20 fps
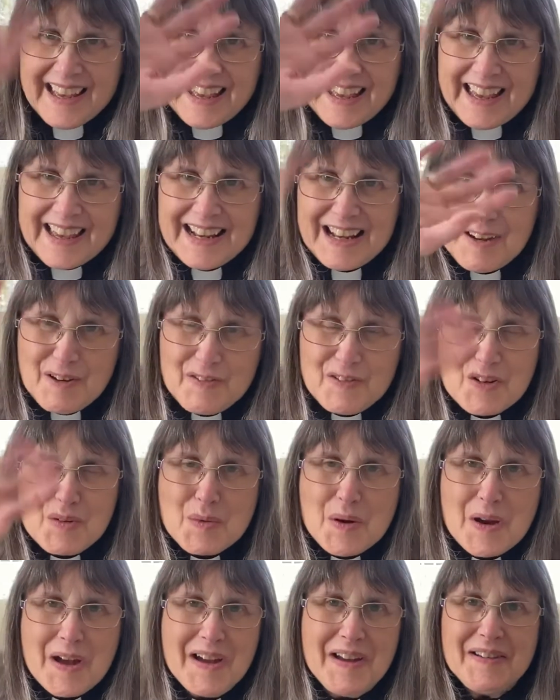Hello
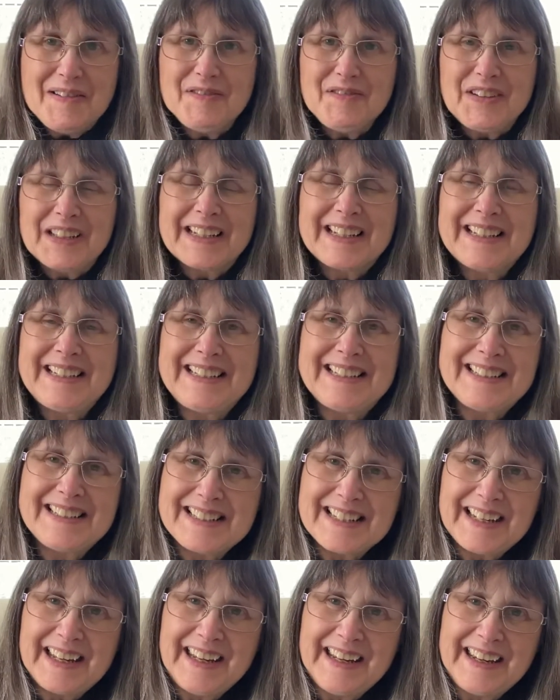everyone, Vicar
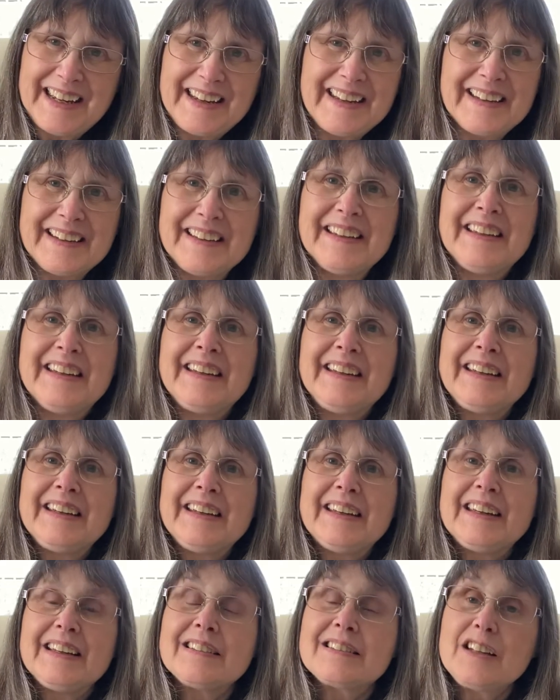Linda here.
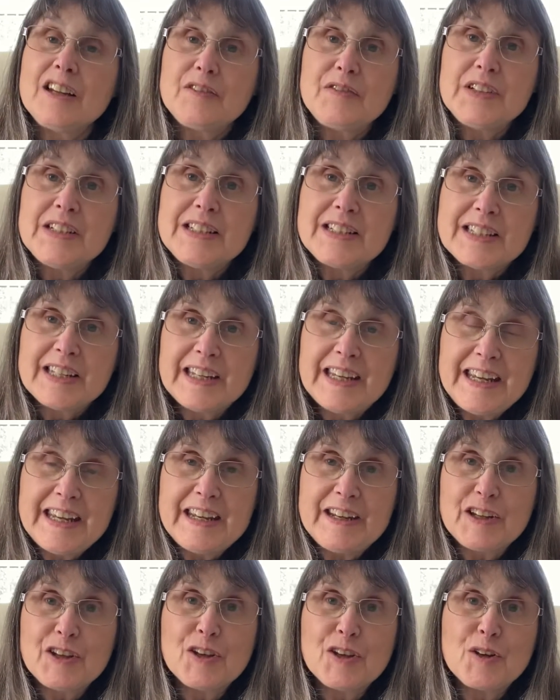It's lovely to
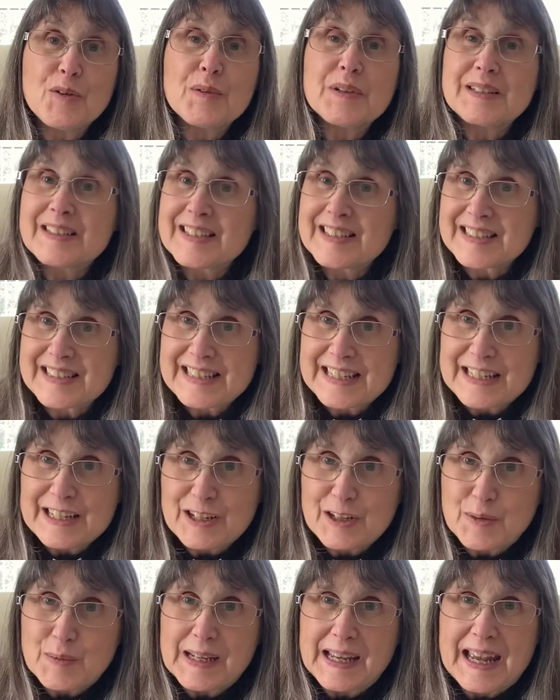hear you and to see
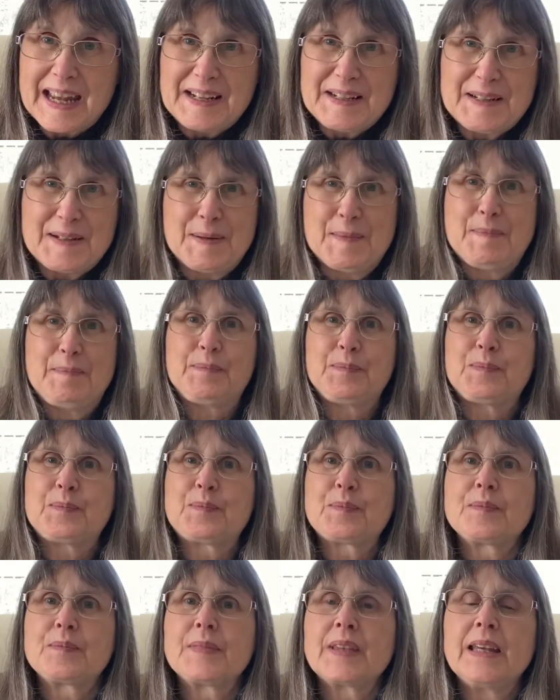you again.
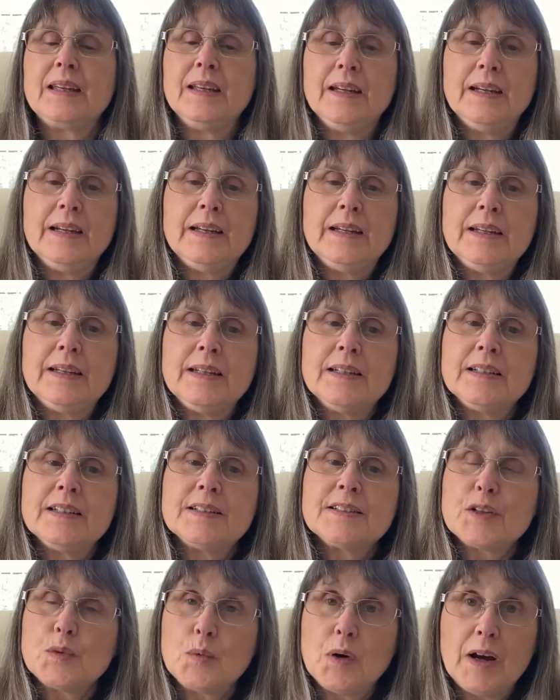
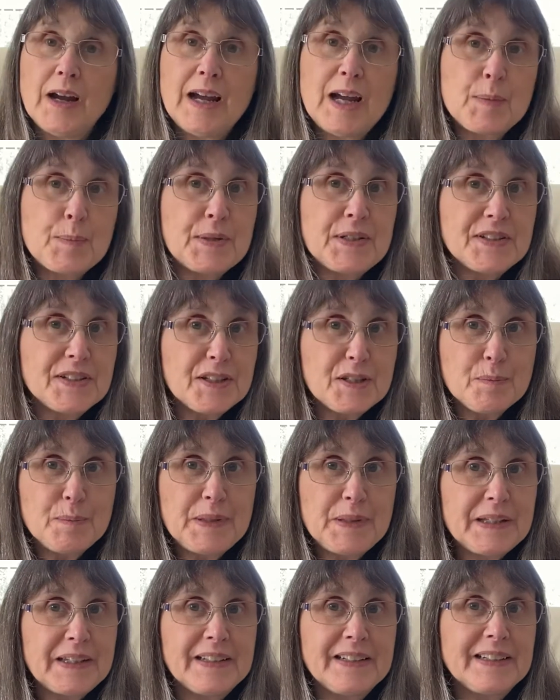So what happens at the
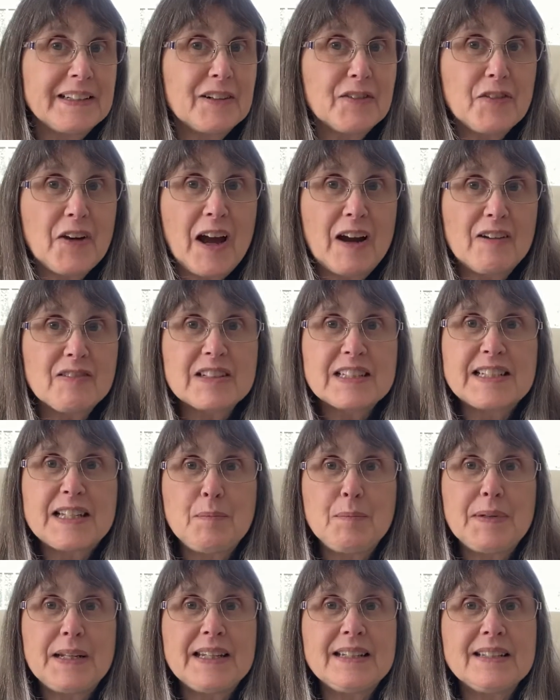beginning of our
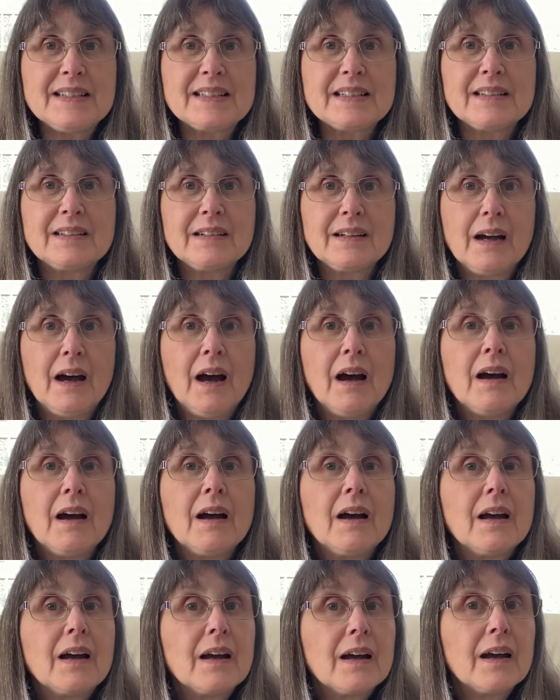assemblies?
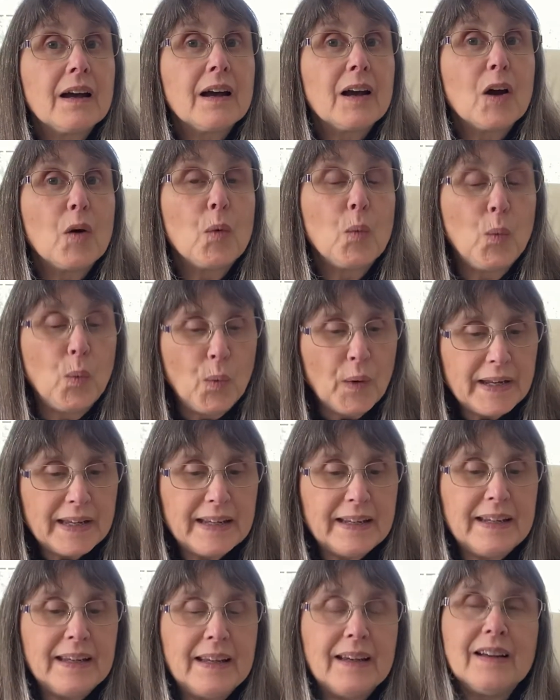
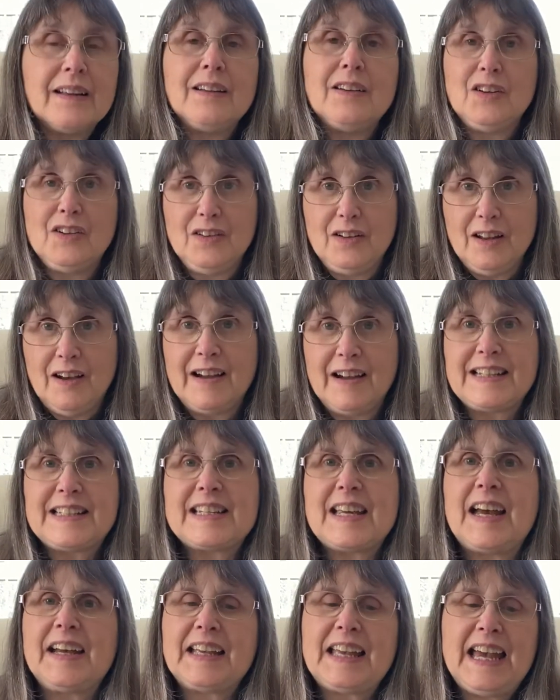We
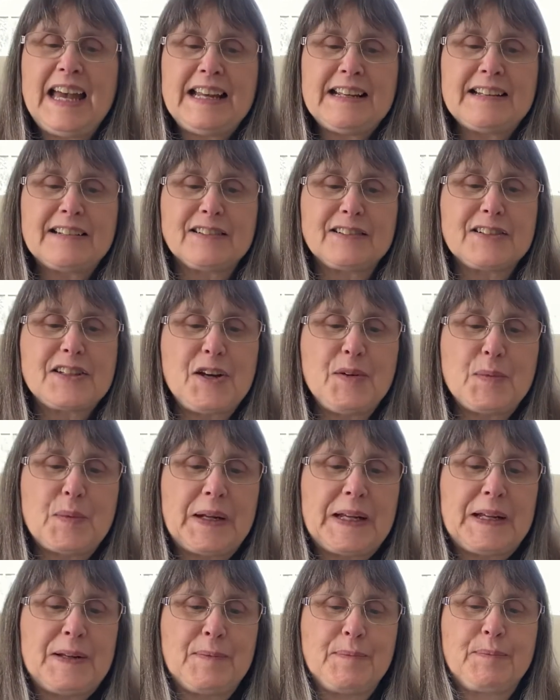light our candle, don't
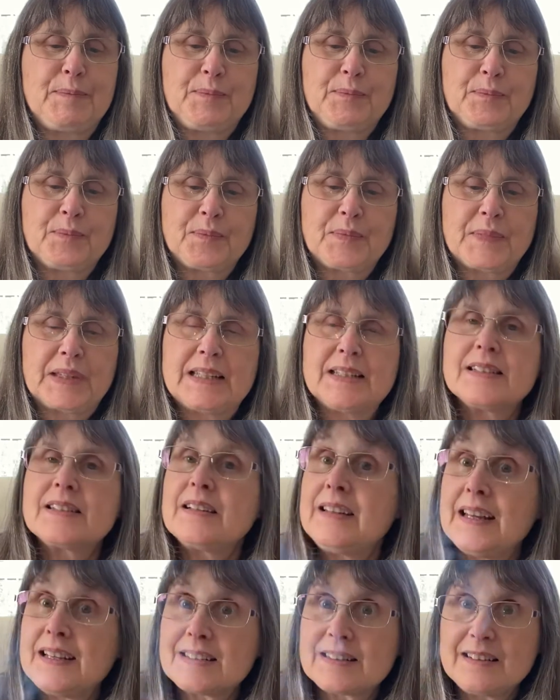we? So
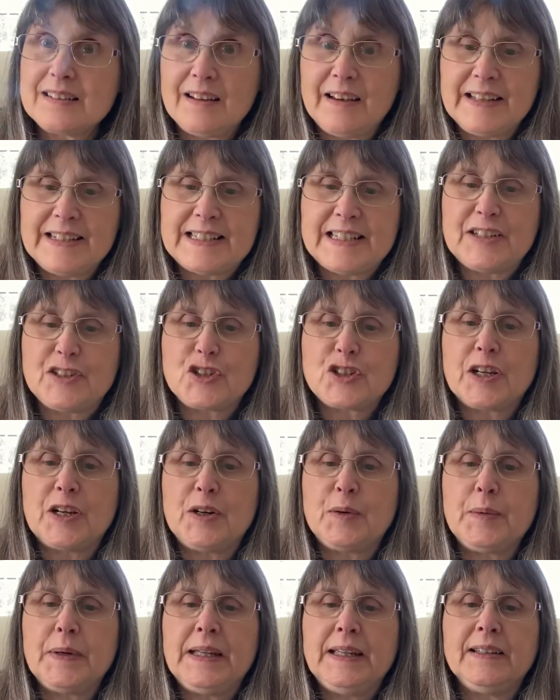let's light it, shall
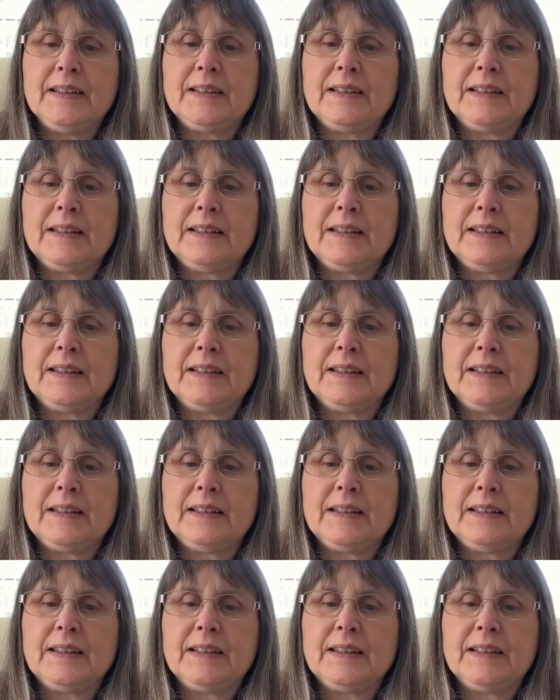we?